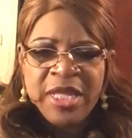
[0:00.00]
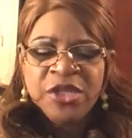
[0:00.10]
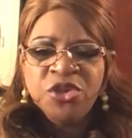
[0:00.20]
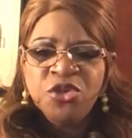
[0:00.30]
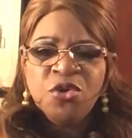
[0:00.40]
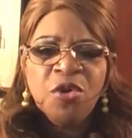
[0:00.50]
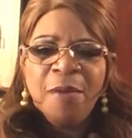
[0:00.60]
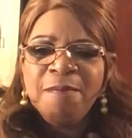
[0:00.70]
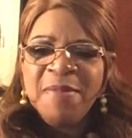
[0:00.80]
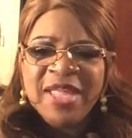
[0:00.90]
You
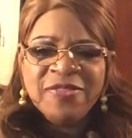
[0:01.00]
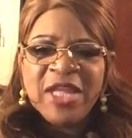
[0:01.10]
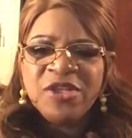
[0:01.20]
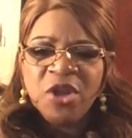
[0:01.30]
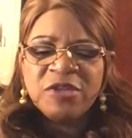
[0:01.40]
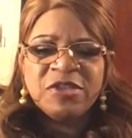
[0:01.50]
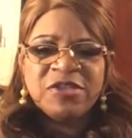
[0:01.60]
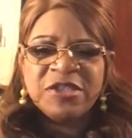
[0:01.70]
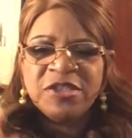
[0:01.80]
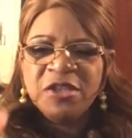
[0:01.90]
will make that
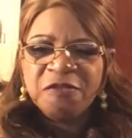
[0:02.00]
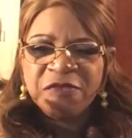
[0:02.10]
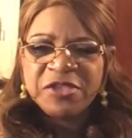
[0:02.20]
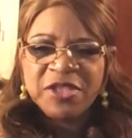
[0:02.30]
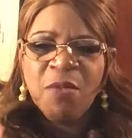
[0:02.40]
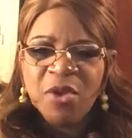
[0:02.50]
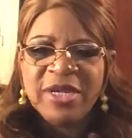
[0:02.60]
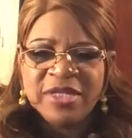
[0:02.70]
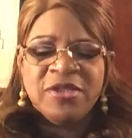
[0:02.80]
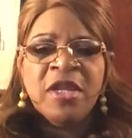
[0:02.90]
narcissist look for
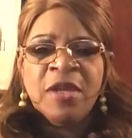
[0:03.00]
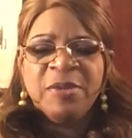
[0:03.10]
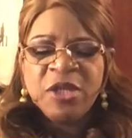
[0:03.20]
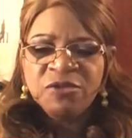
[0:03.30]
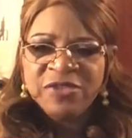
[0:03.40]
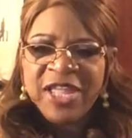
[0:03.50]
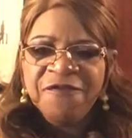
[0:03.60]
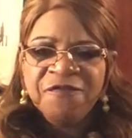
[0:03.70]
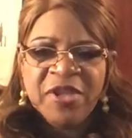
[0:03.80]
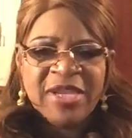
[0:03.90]
someone else because they
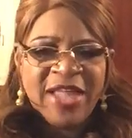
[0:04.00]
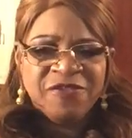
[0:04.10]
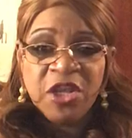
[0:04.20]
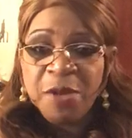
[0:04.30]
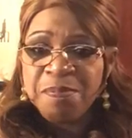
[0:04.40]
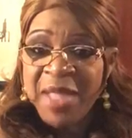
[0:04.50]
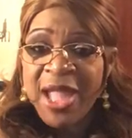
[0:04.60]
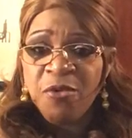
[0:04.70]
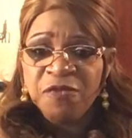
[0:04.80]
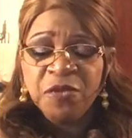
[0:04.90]
feel like they're
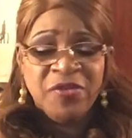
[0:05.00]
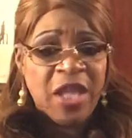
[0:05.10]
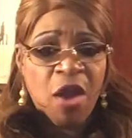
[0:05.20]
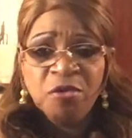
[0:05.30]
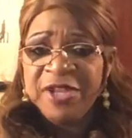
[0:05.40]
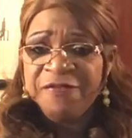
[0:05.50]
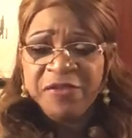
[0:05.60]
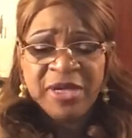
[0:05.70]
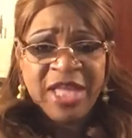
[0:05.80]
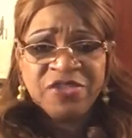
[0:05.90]
powerful. They already
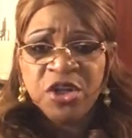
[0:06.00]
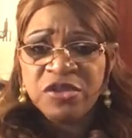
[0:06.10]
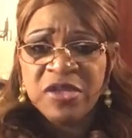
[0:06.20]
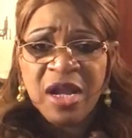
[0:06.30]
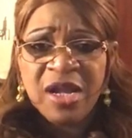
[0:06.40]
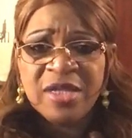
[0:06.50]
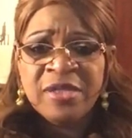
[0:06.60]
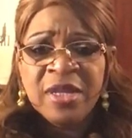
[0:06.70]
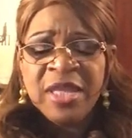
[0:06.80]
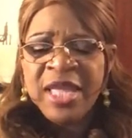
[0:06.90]
feel like they're God.
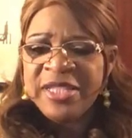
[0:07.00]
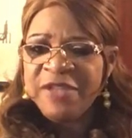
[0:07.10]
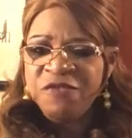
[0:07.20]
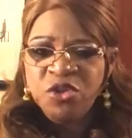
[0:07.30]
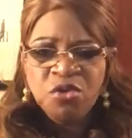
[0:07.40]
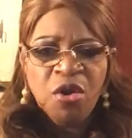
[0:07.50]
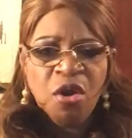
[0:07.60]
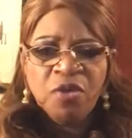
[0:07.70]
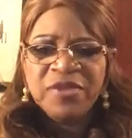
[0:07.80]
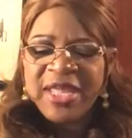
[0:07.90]
And if you are
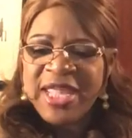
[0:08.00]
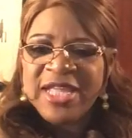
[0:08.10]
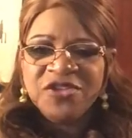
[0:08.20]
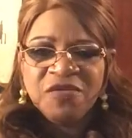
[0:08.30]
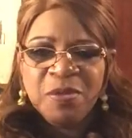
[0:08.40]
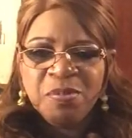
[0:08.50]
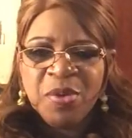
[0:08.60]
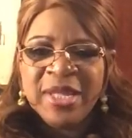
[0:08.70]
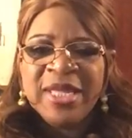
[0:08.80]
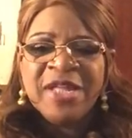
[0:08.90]
on the edge of a break,